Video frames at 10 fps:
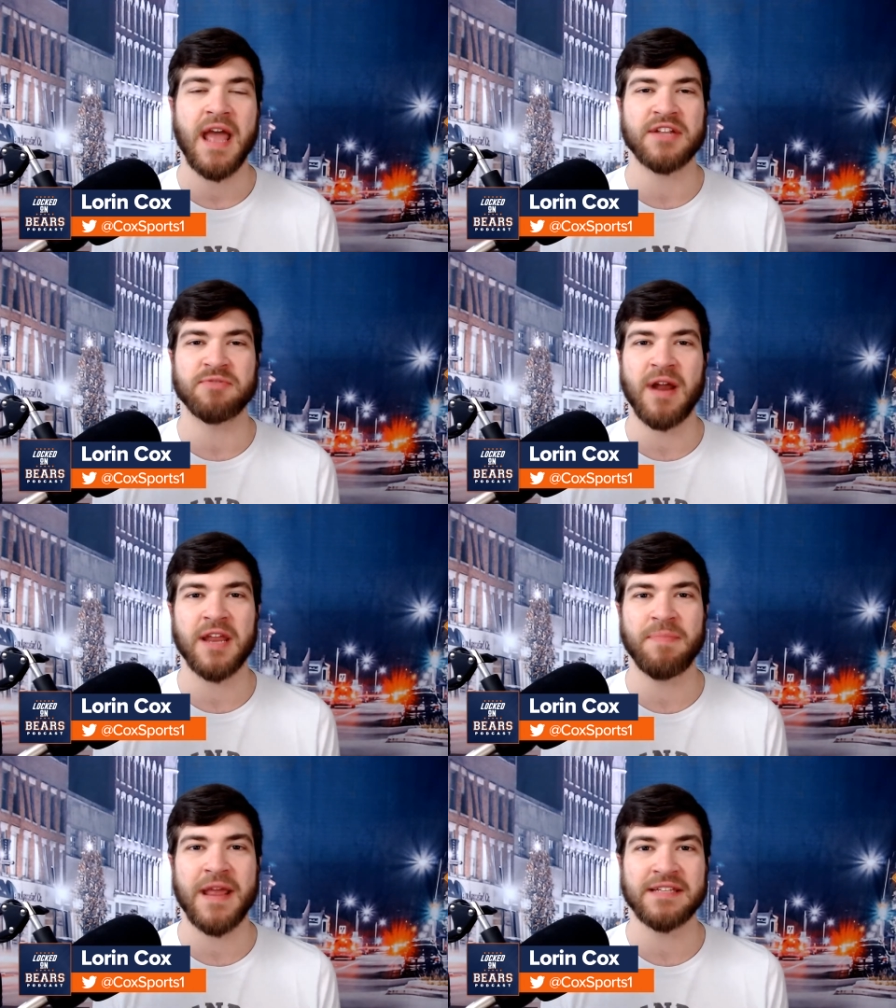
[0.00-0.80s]
As
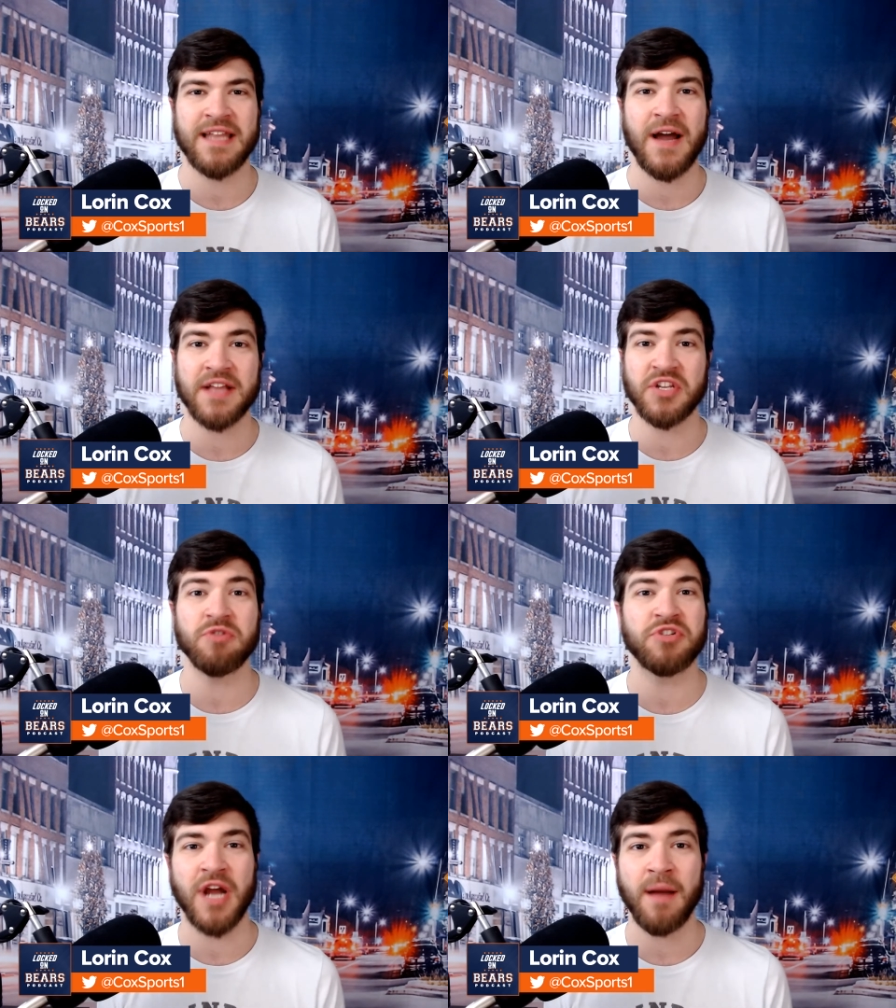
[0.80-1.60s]
Ryan Pace now has a
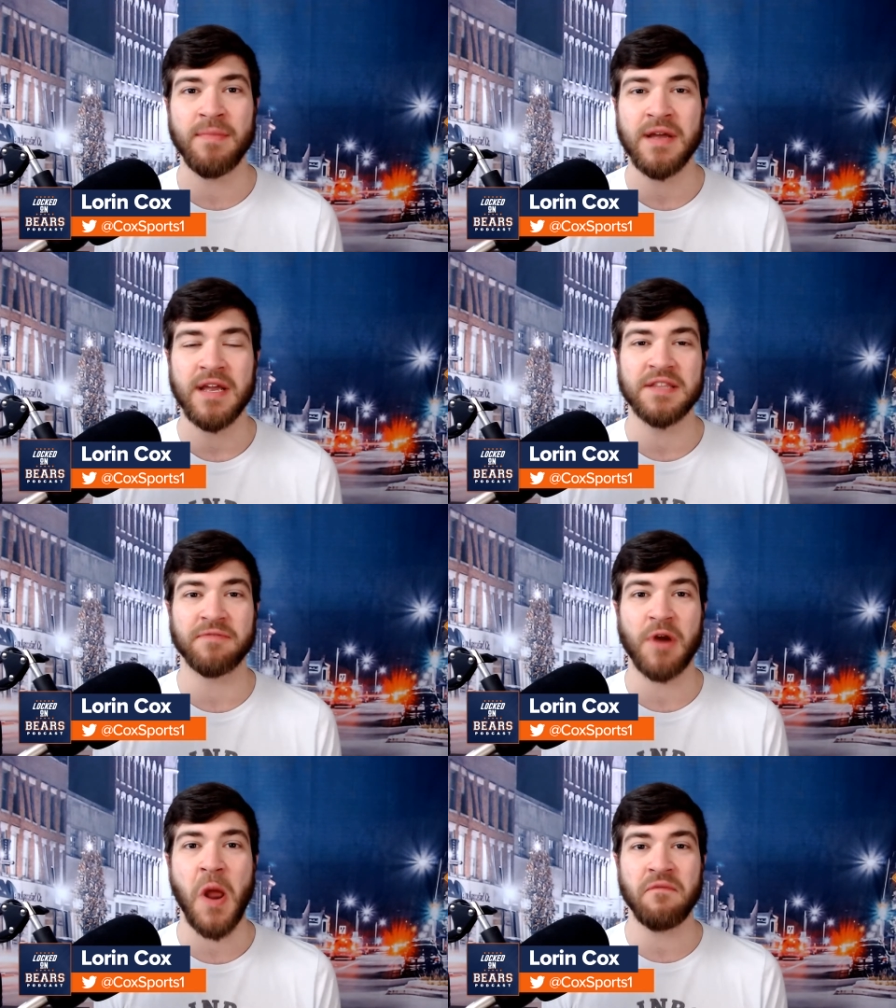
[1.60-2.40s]
new job in
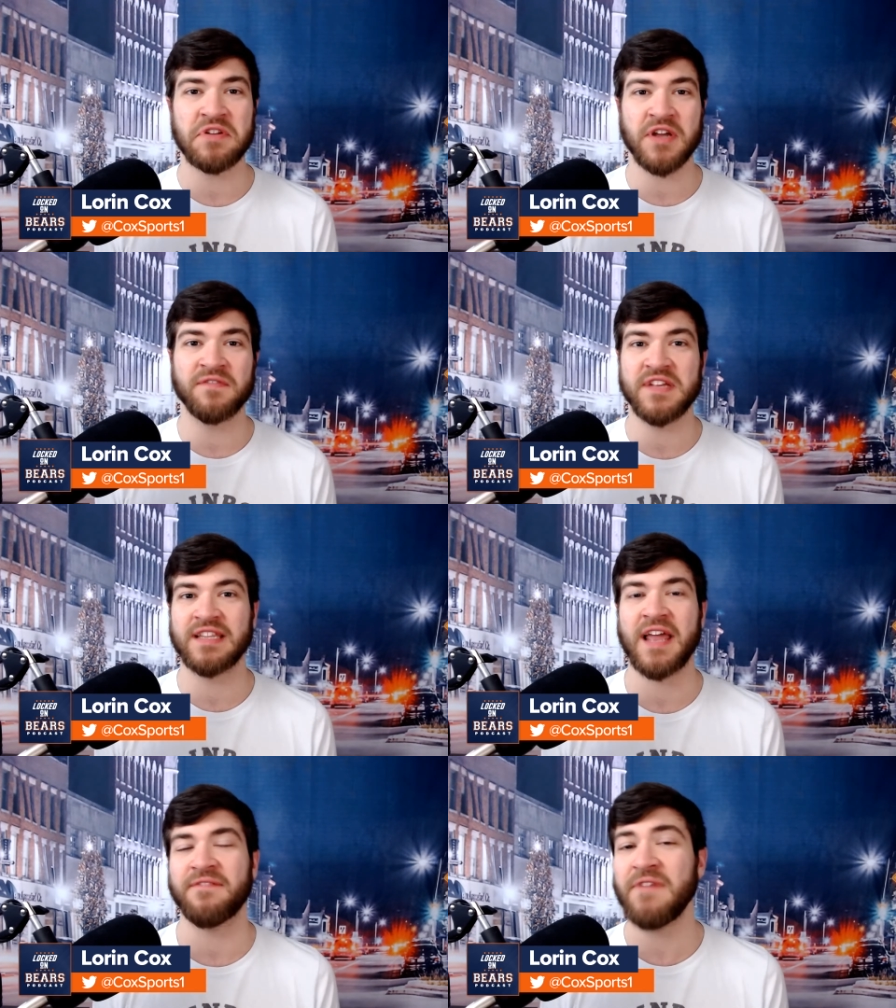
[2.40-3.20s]
the front office of the
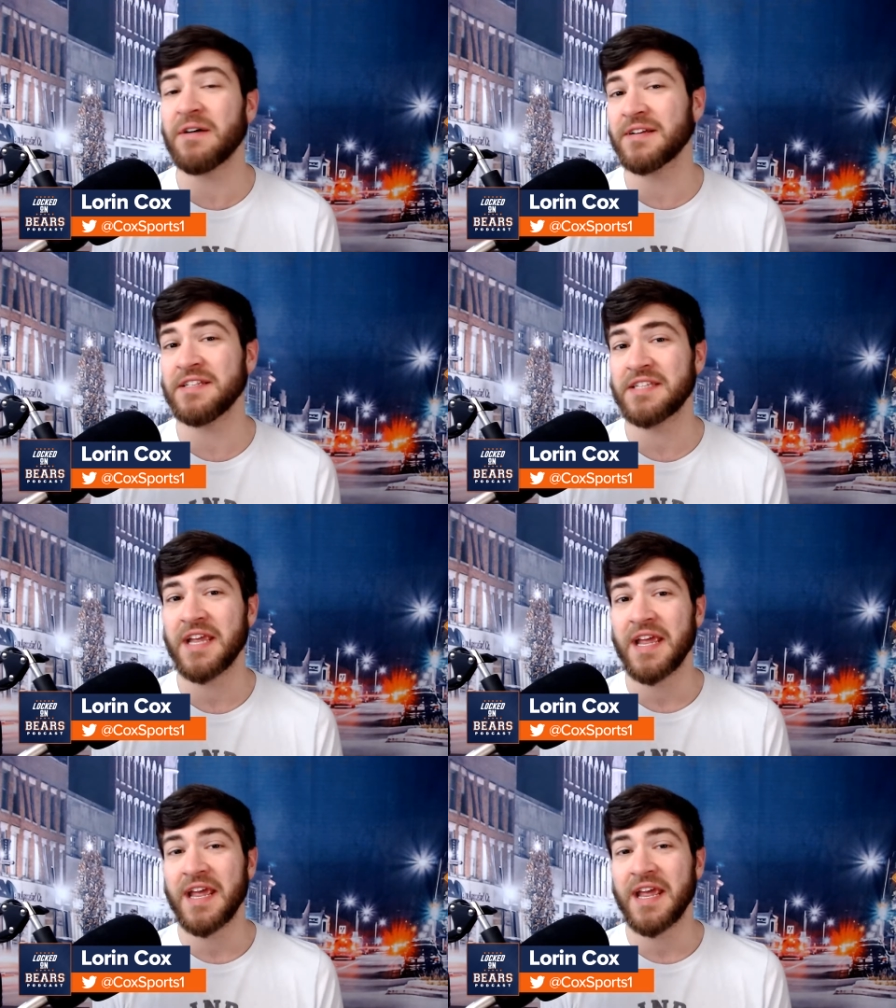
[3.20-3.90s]
Atlanta Falcons,